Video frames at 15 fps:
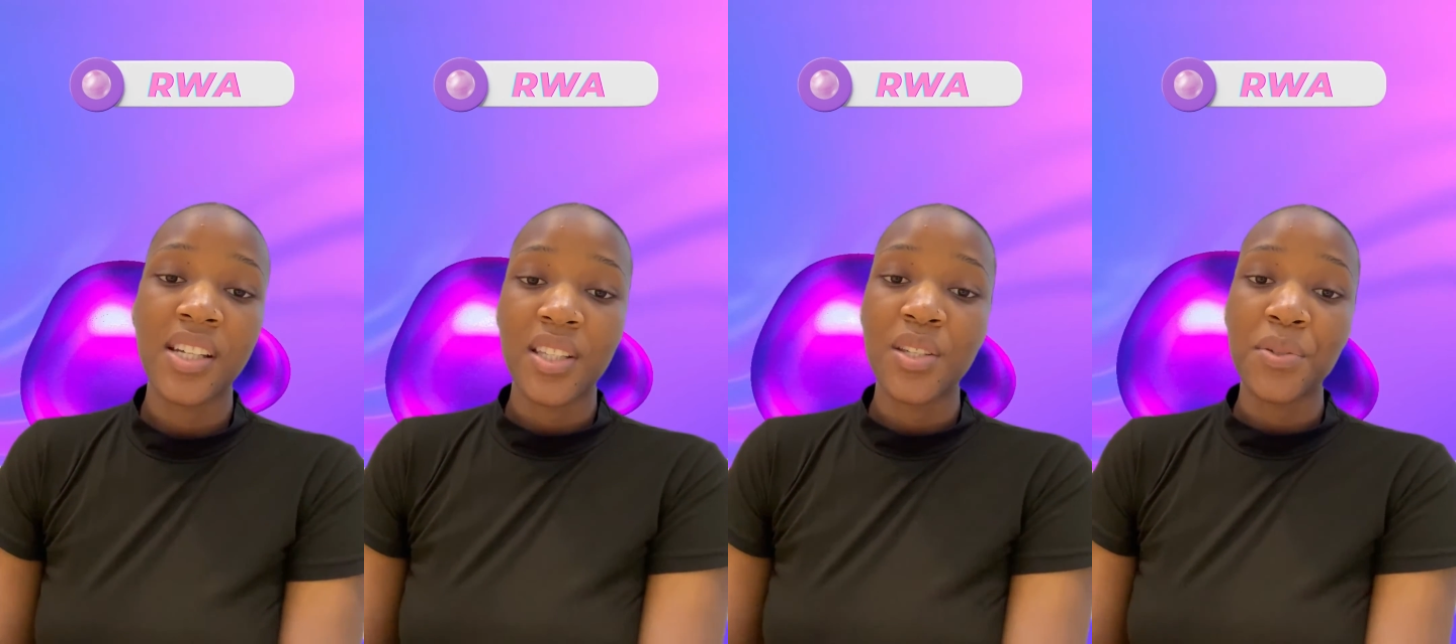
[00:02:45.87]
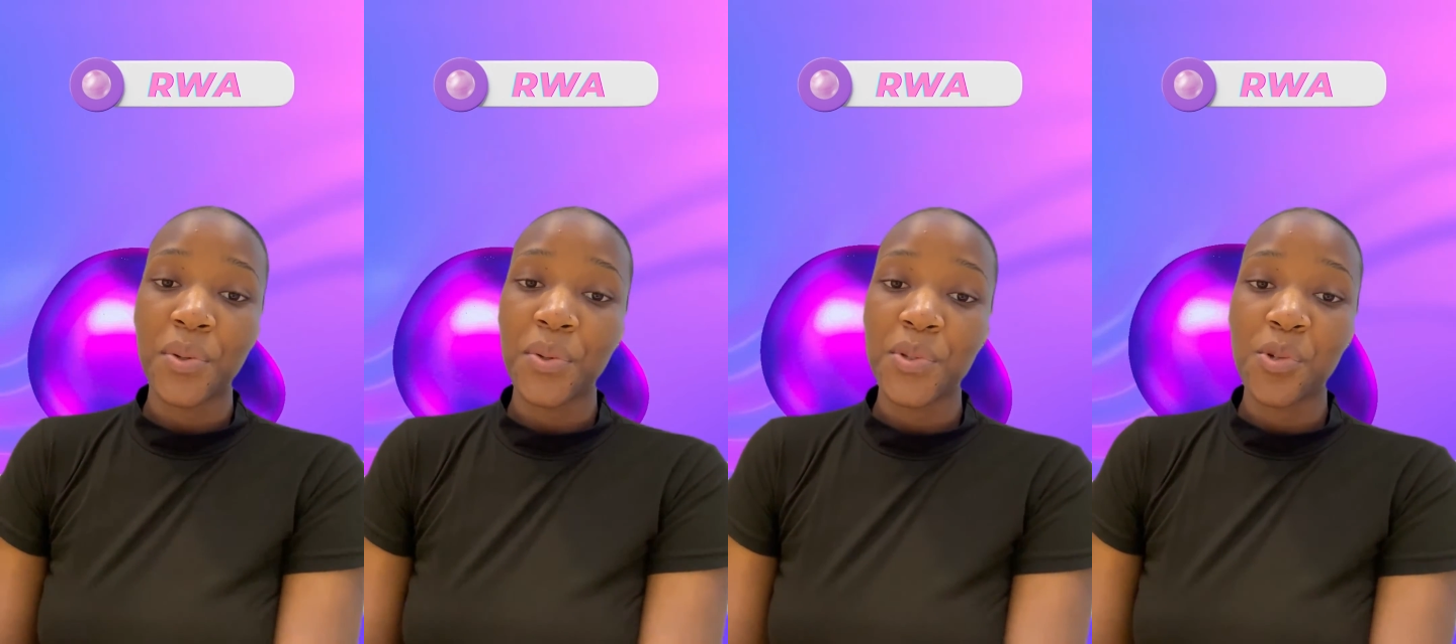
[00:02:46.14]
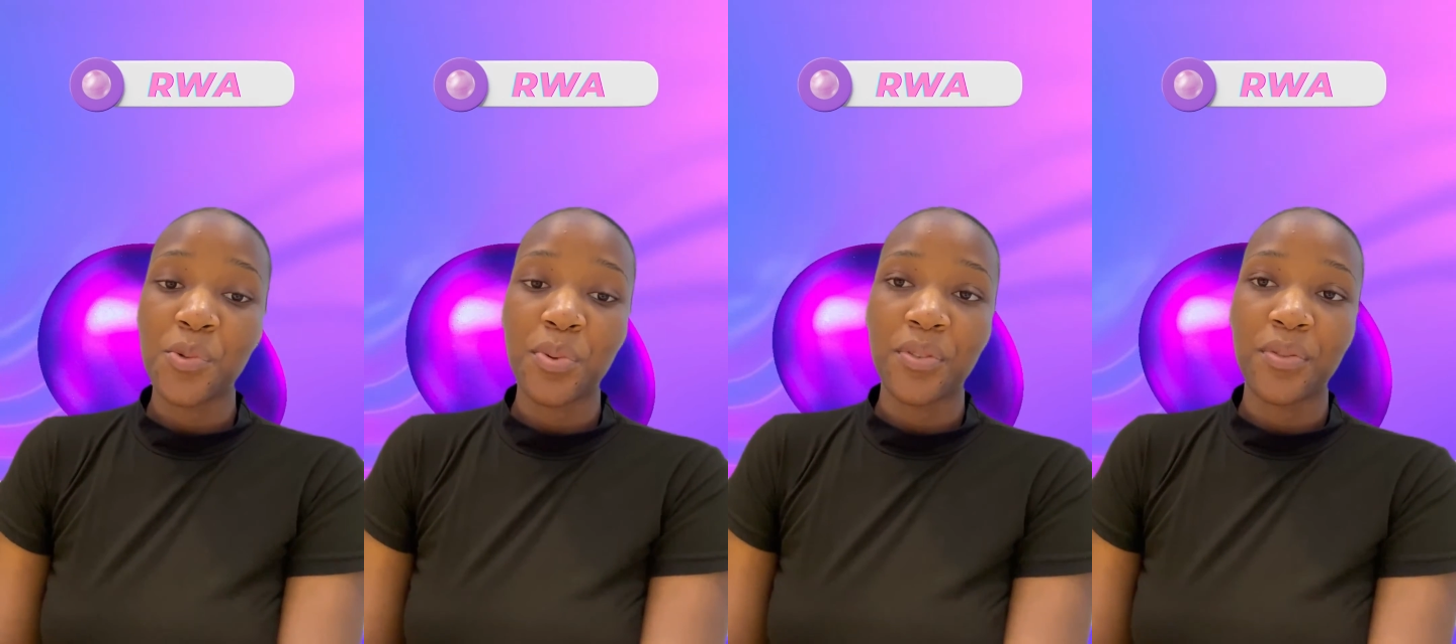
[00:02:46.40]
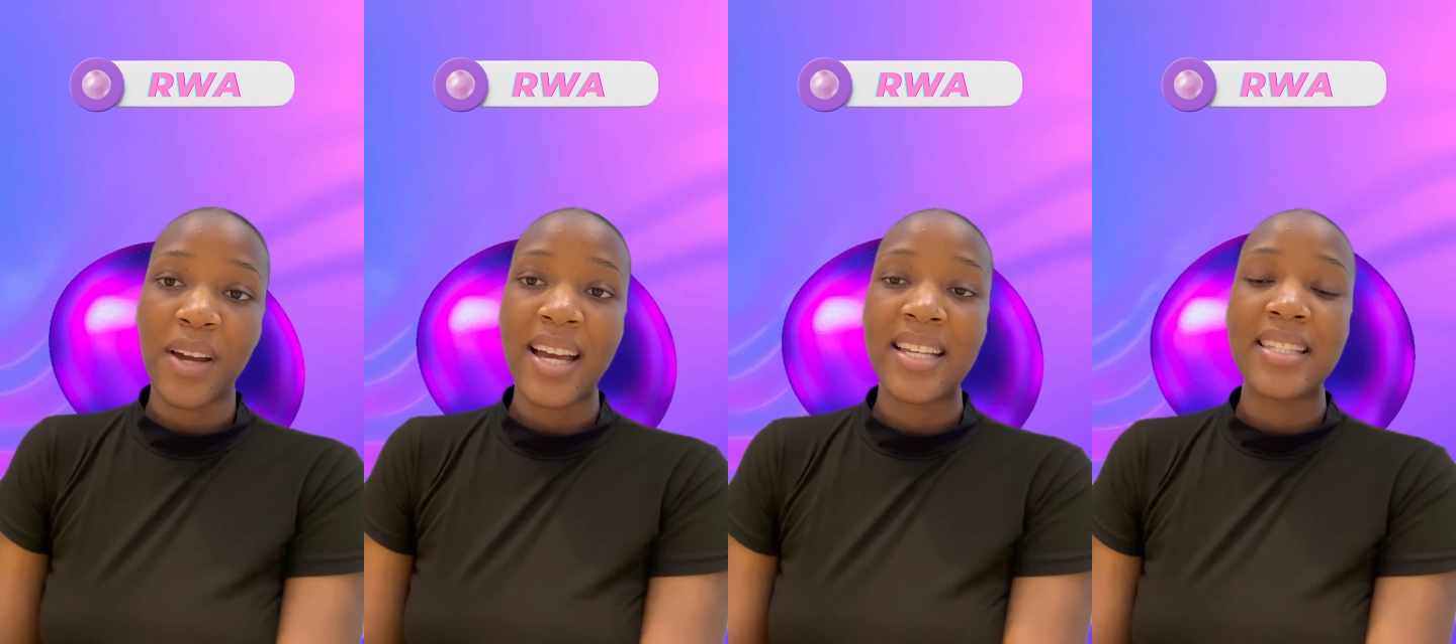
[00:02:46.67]
this also
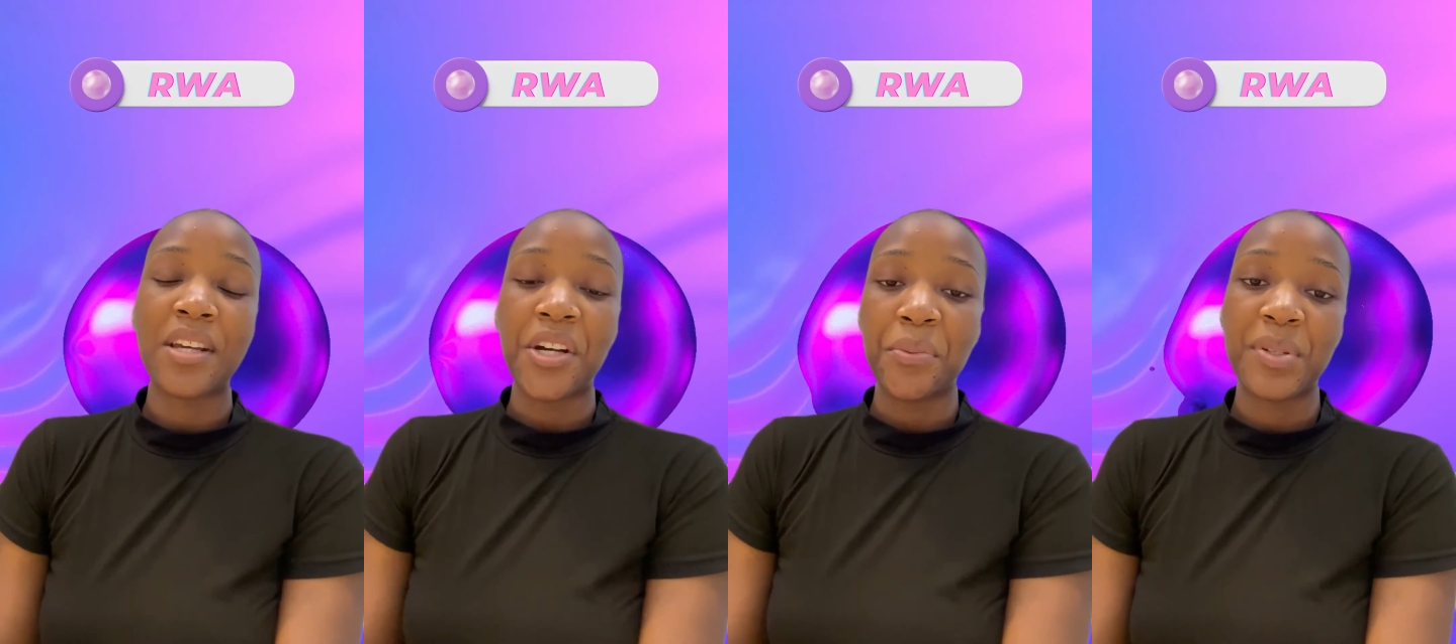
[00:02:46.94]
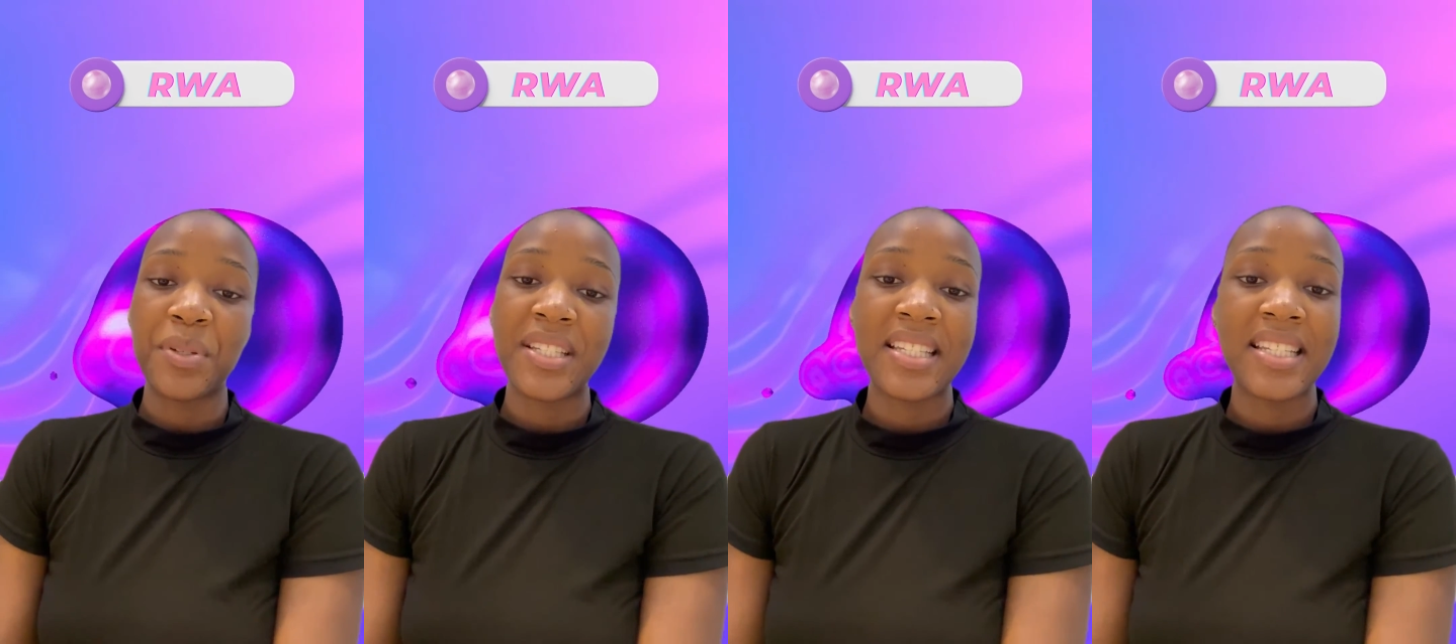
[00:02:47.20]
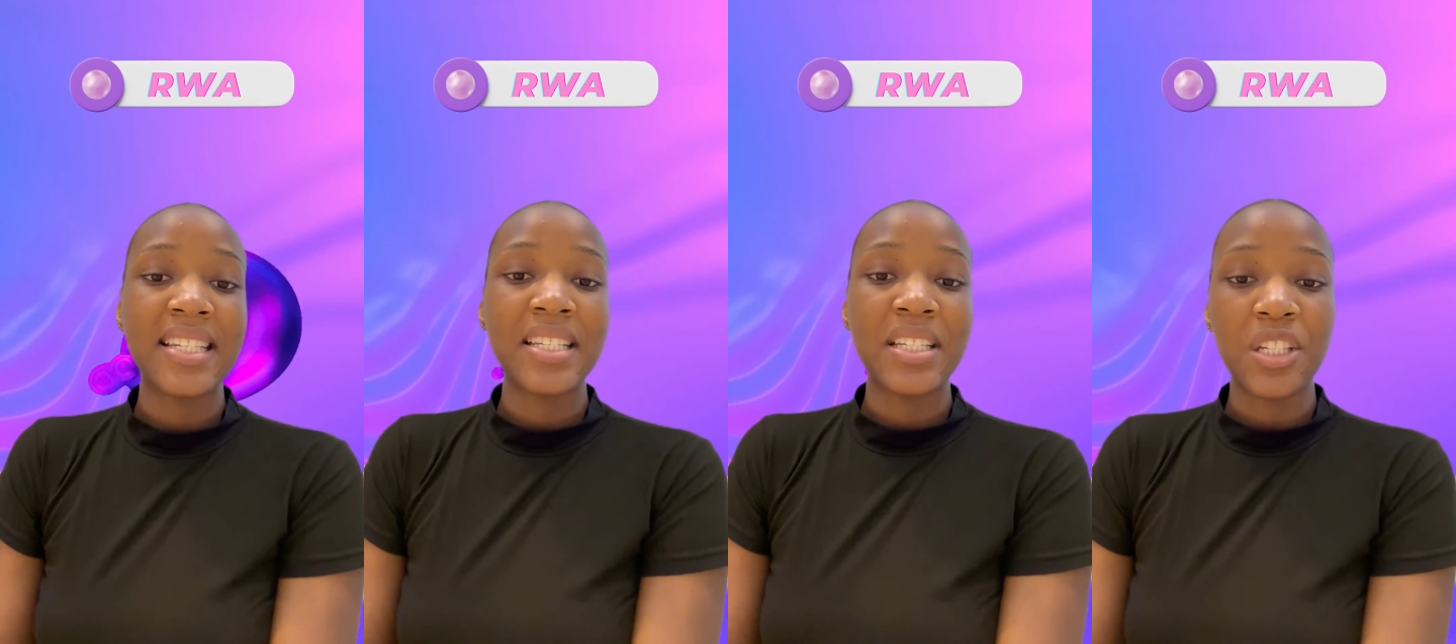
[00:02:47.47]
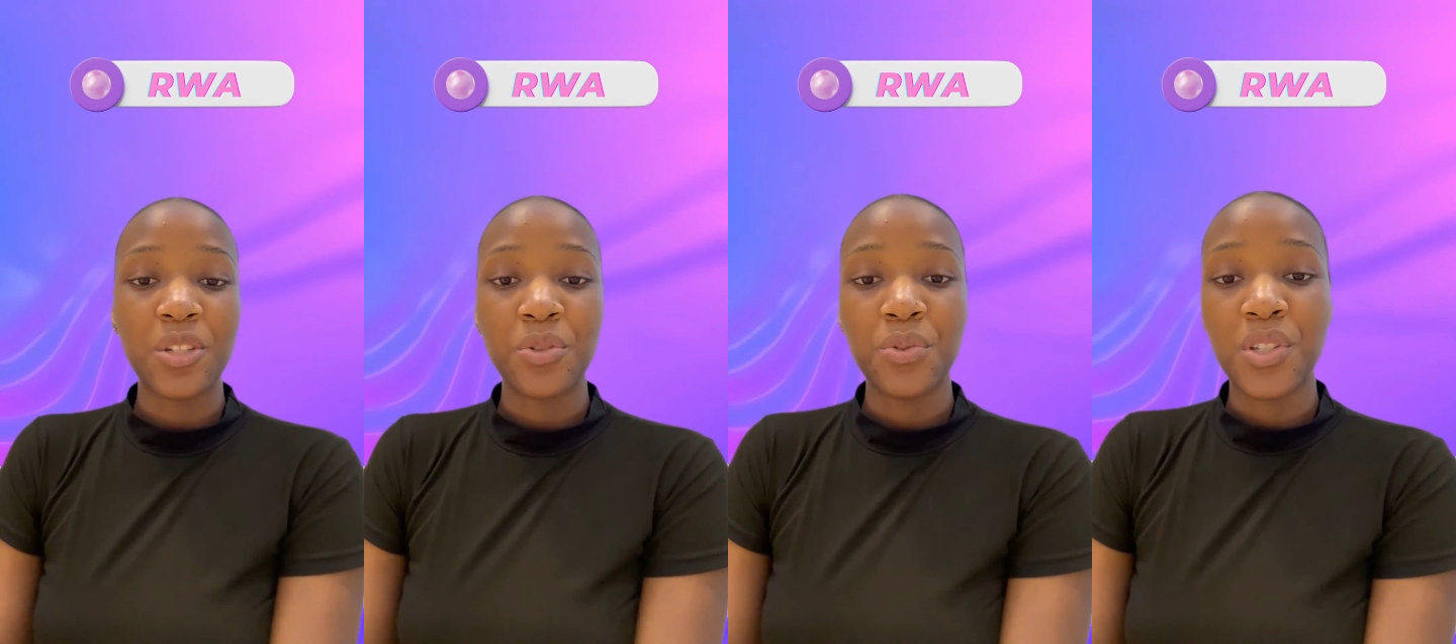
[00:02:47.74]
provides
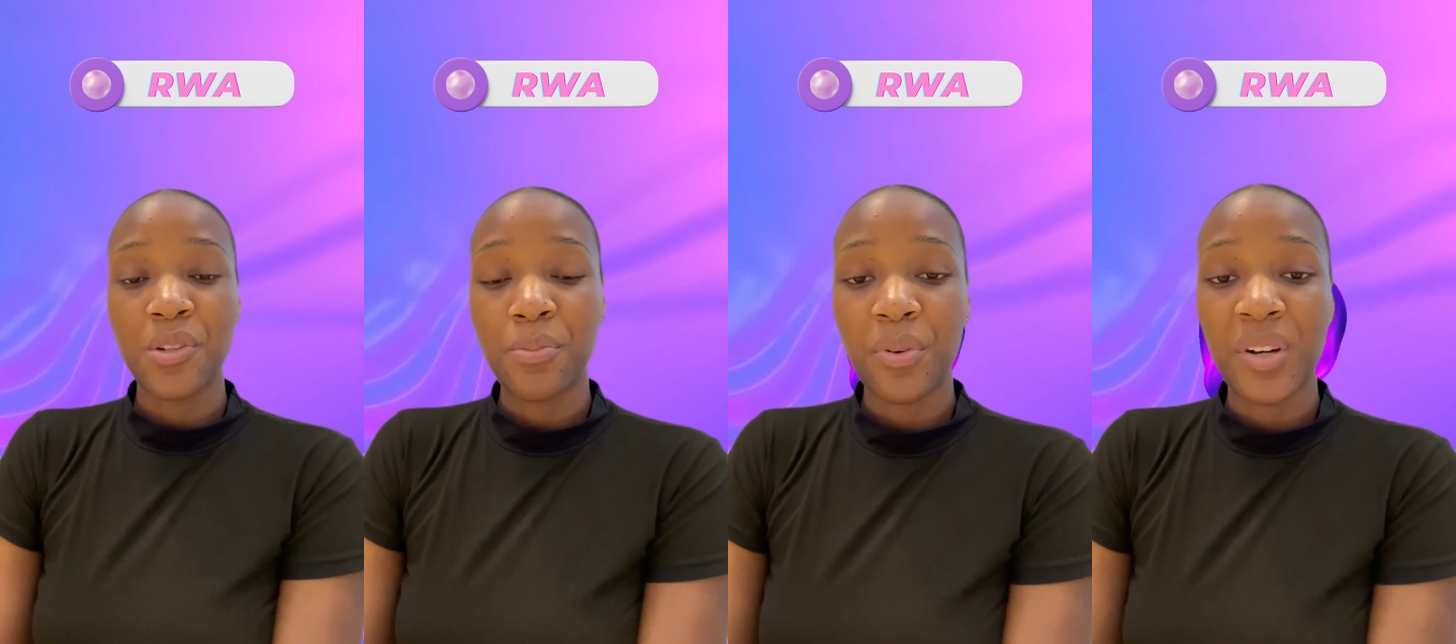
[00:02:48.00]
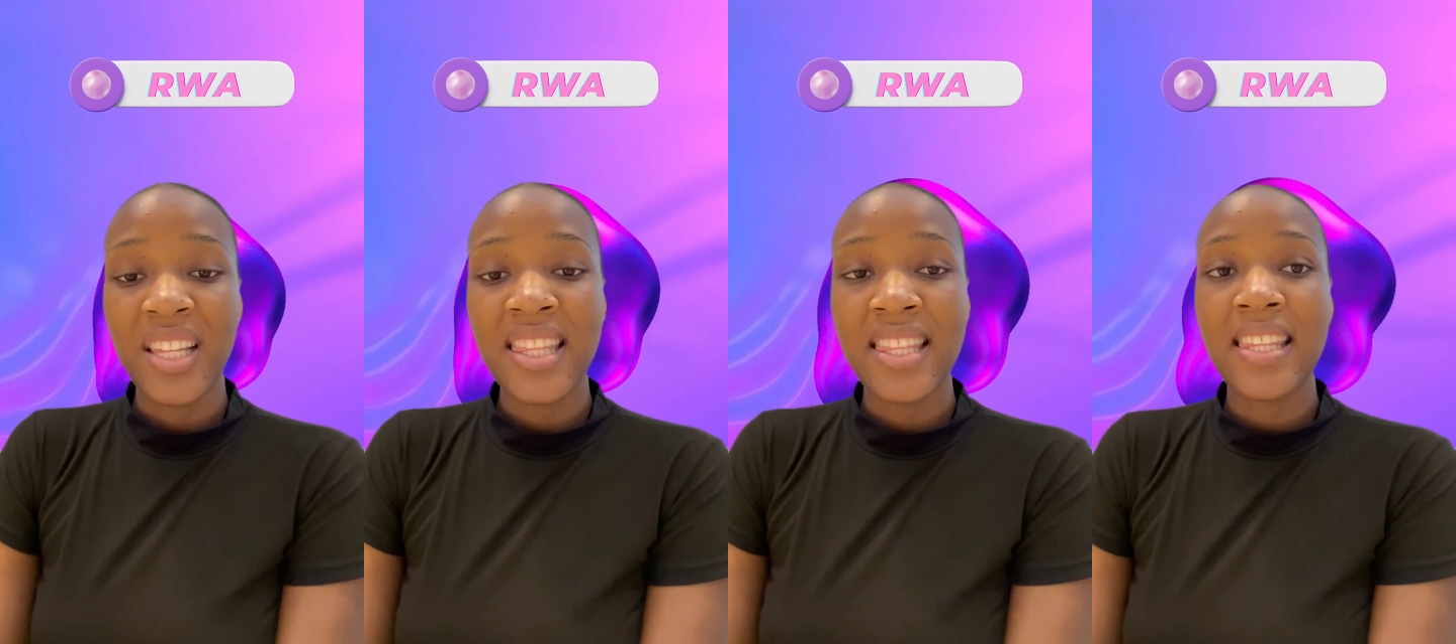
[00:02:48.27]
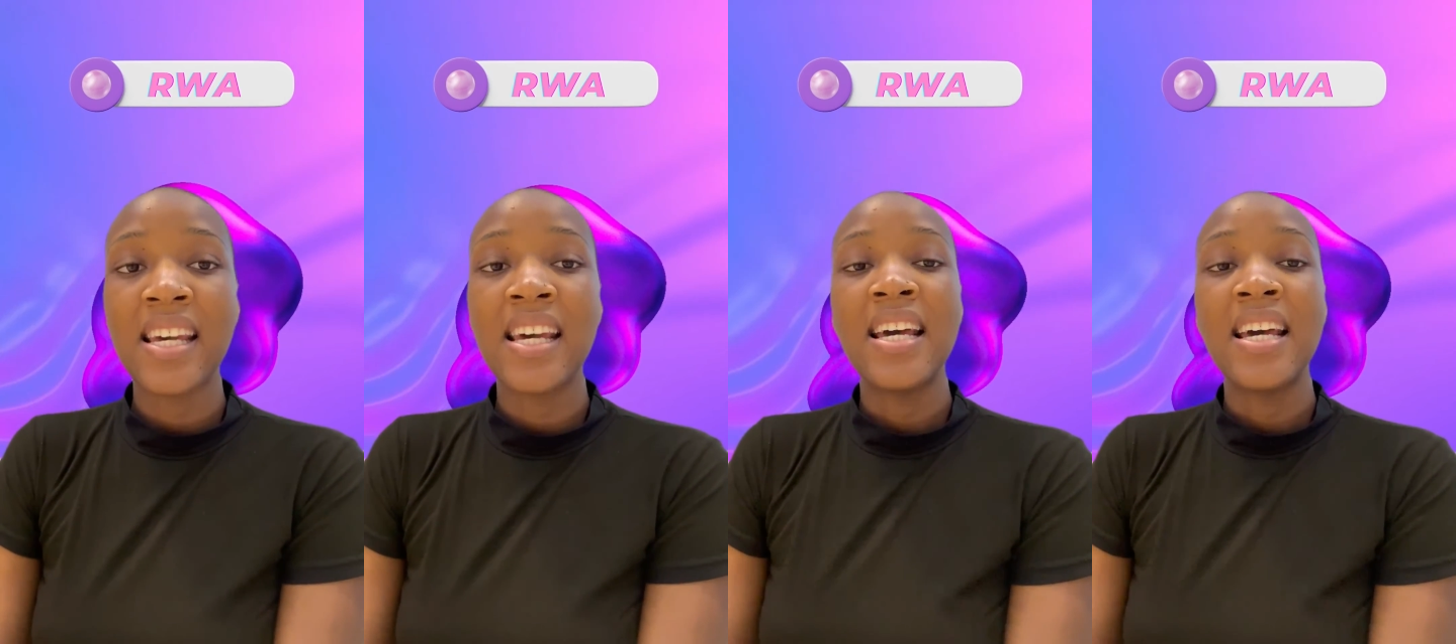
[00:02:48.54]
unprecedented user breadth,